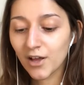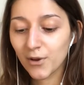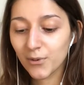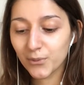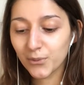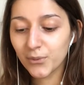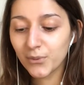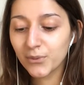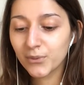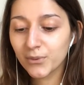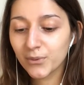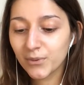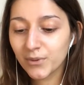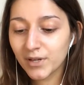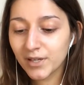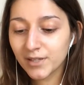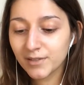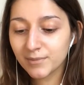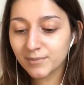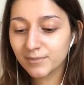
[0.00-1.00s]
Ooh,
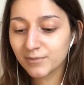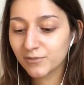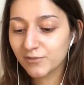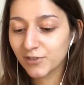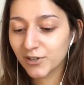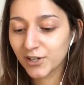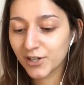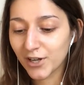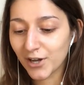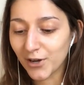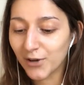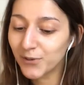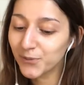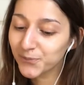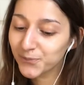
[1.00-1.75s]
Virgo.